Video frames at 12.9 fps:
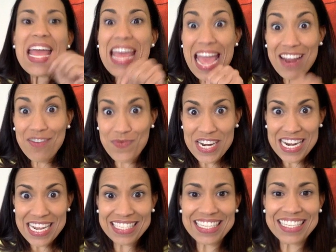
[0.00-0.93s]
and
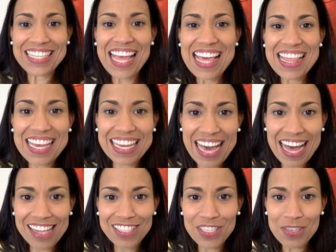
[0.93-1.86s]
releases the
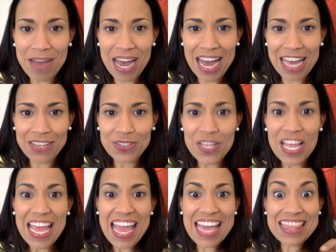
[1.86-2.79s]
calcium ions,
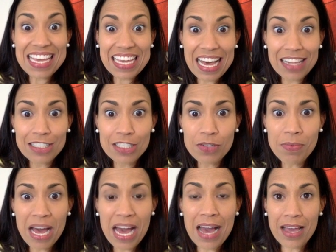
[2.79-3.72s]
and the calcium
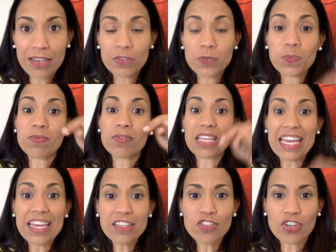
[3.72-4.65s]
ions
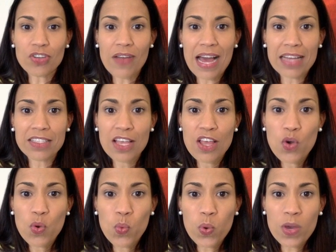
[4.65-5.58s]
interact
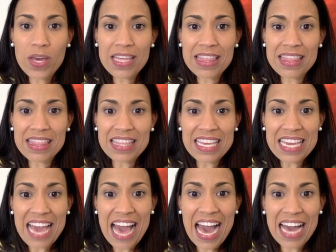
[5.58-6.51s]
with
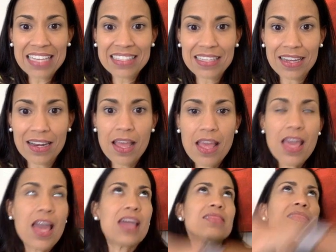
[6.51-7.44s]
the actin,
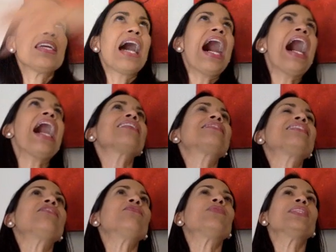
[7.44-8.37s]
and the
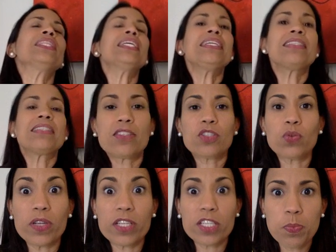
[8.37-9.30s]
actin releases
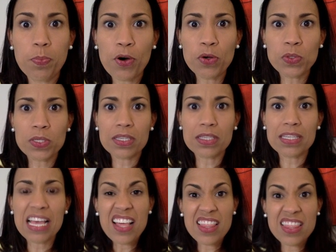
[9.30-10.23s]
or exposes
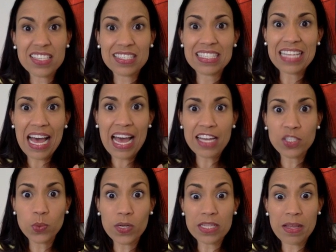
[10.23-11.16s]
the
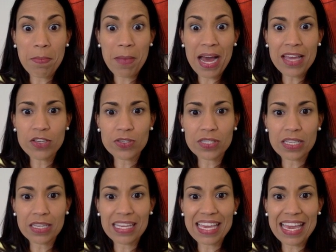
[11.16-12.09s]
site where the
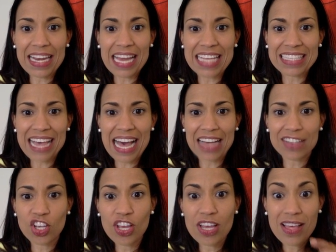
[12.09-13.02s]
myosin can attach.
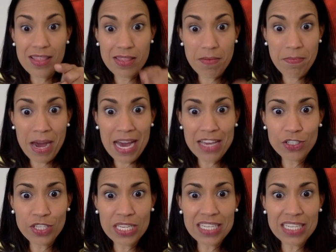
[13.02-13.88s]
The myosin